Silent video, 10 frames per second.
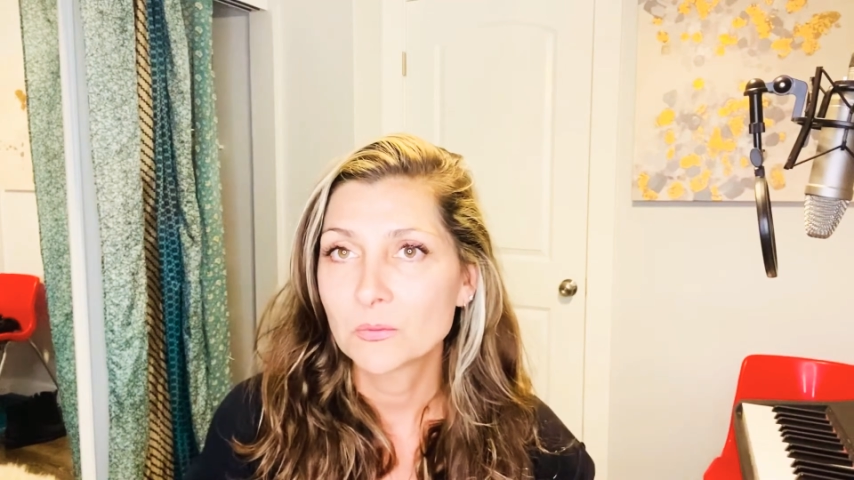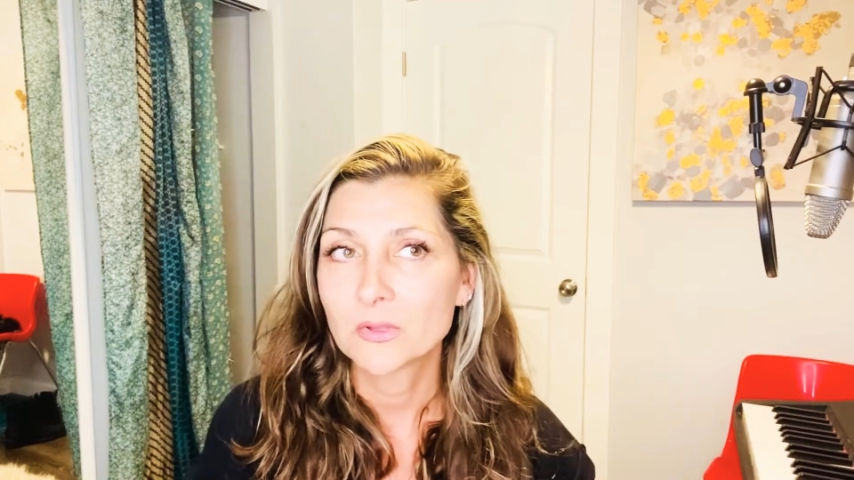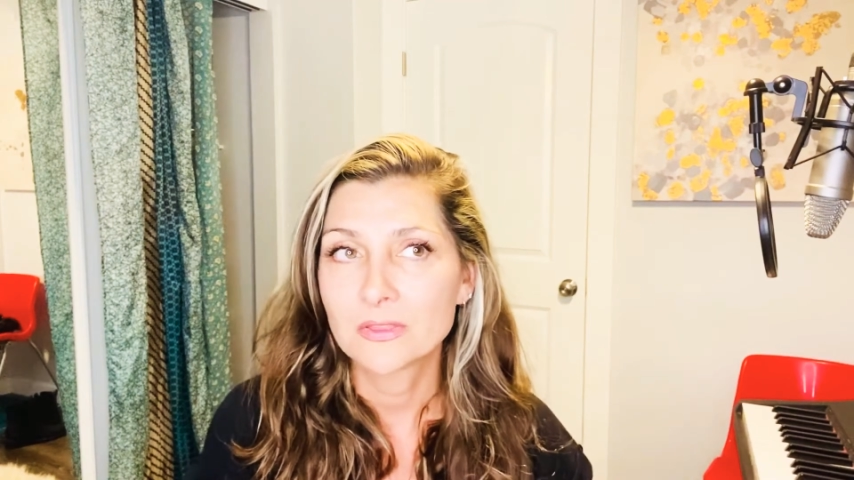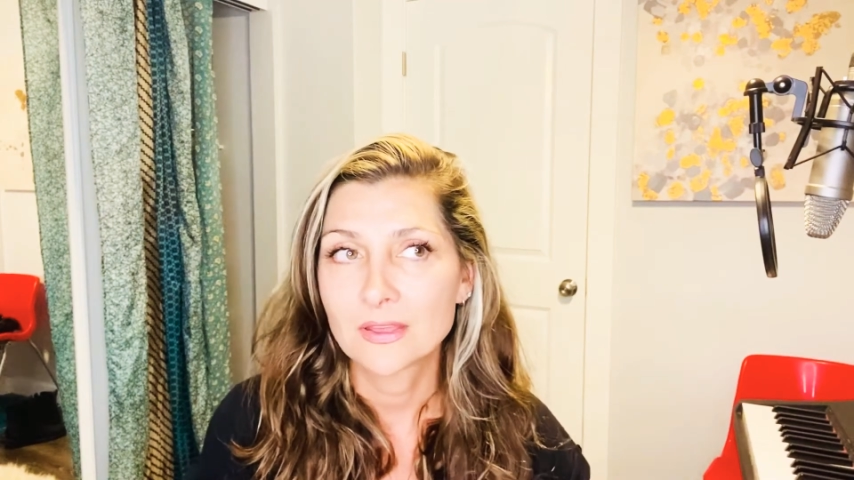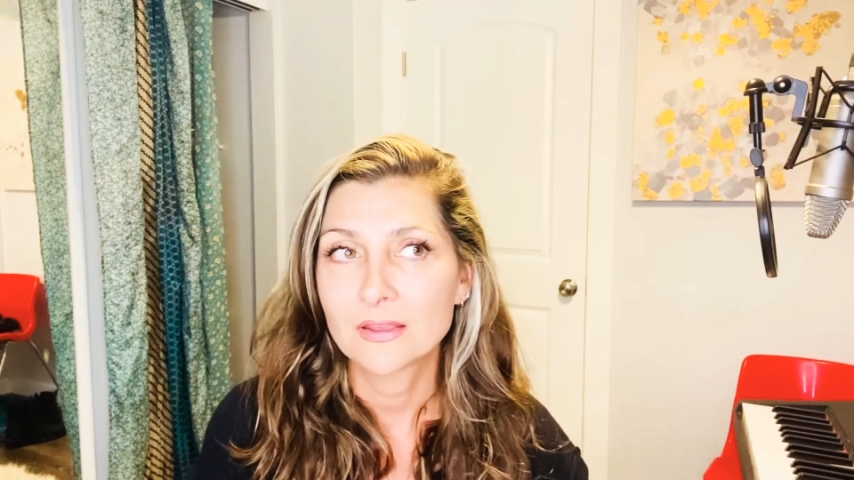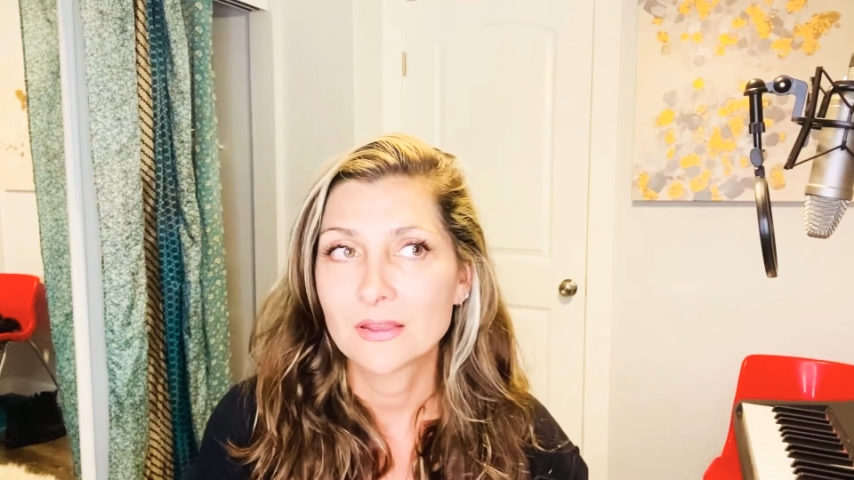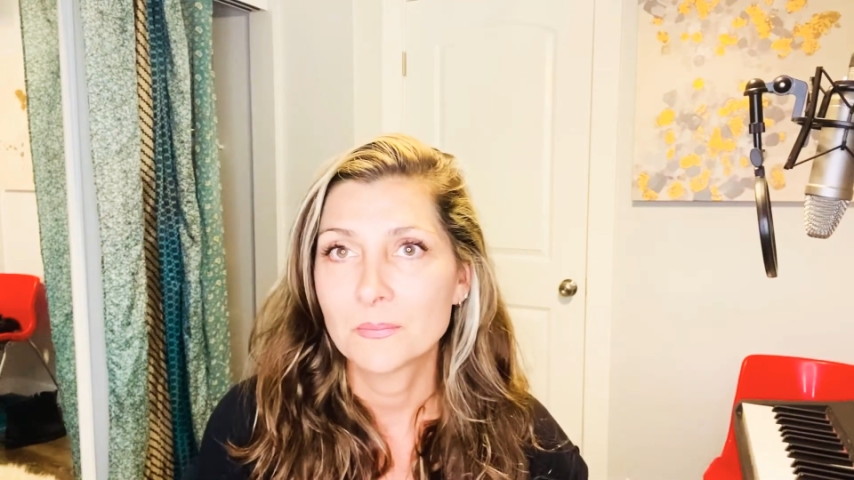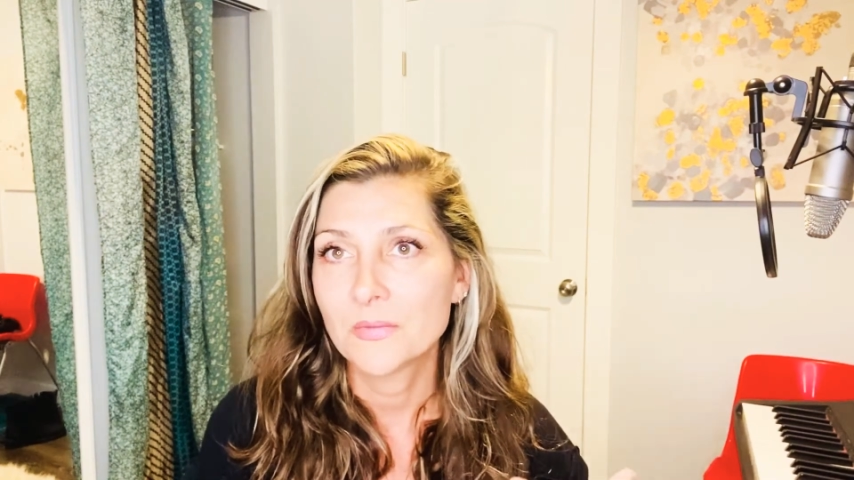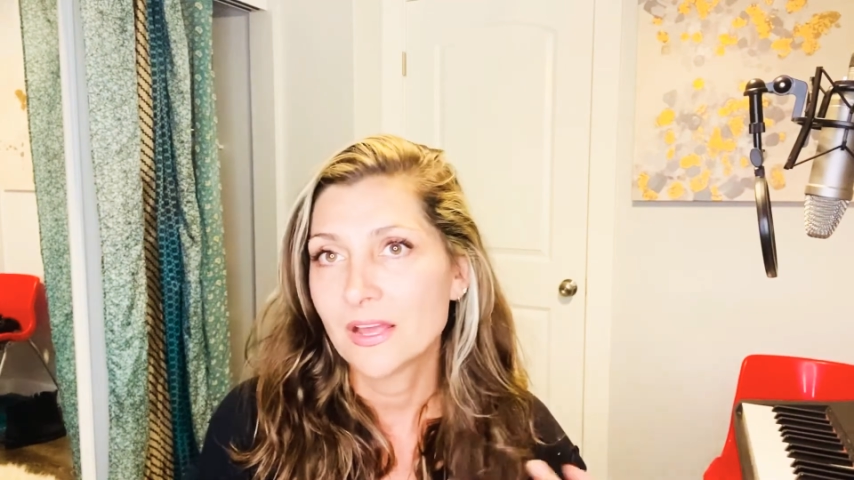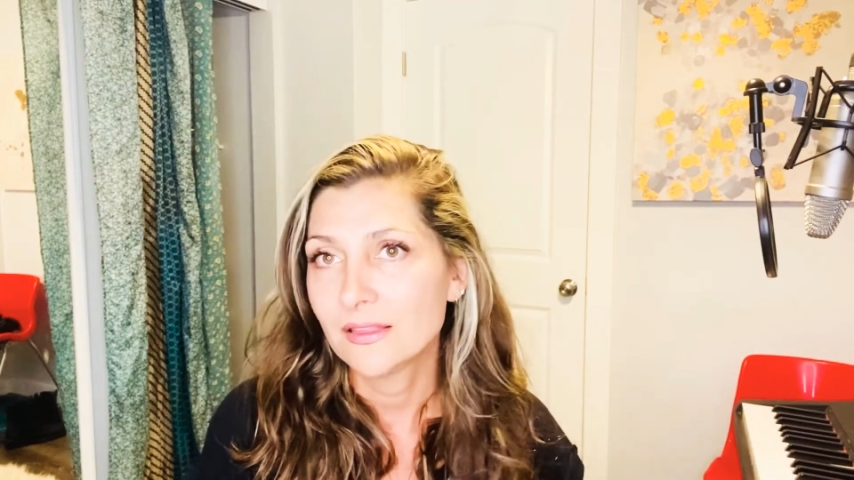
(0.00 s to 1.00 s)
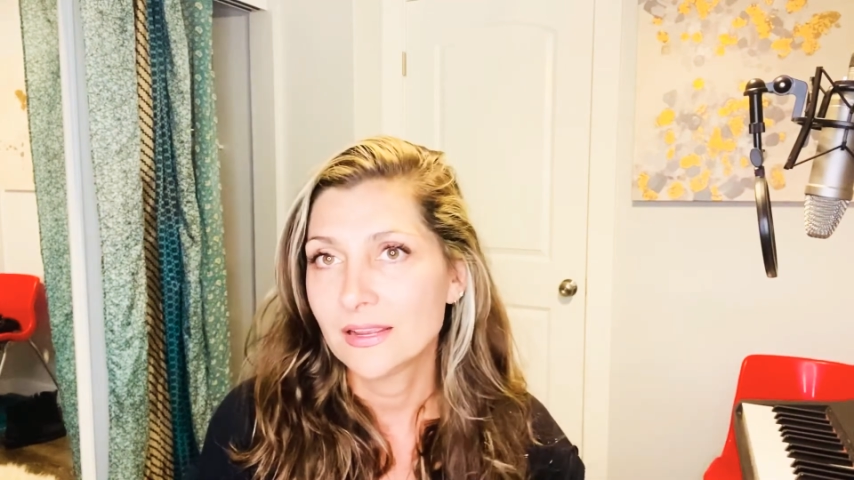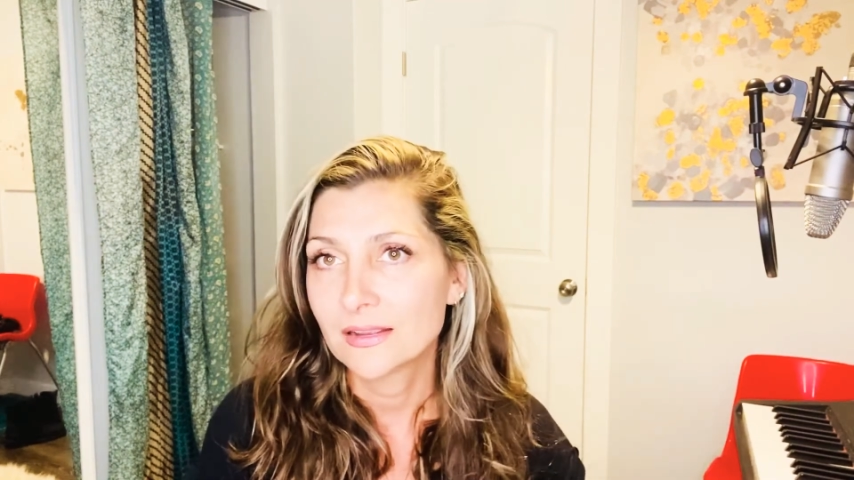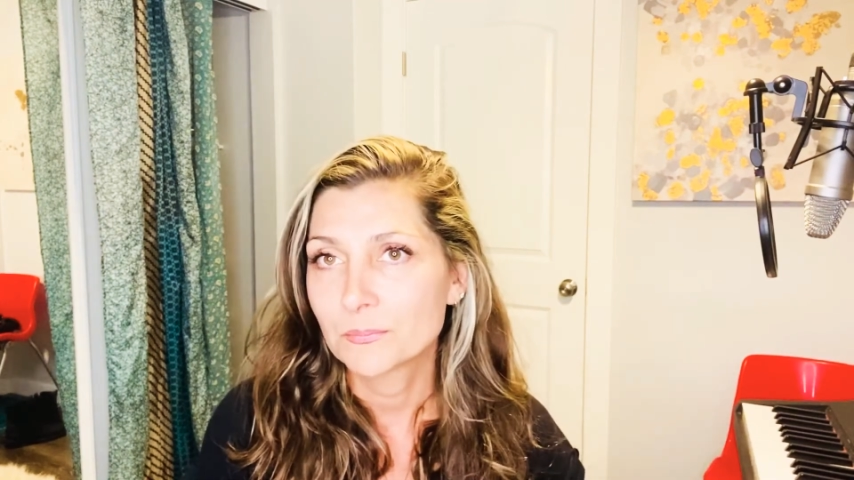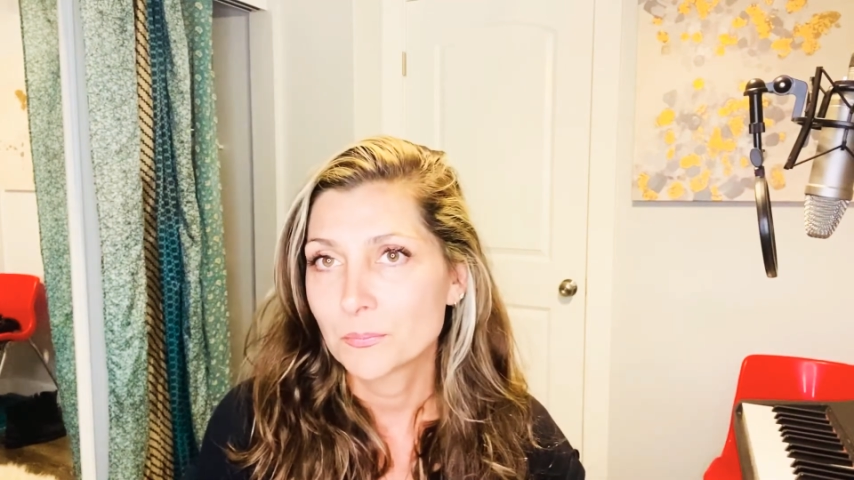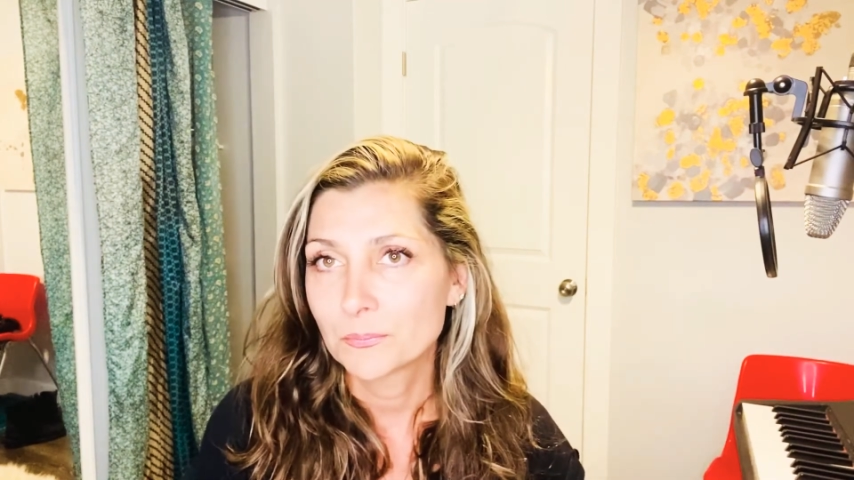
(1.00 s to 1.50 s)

with LA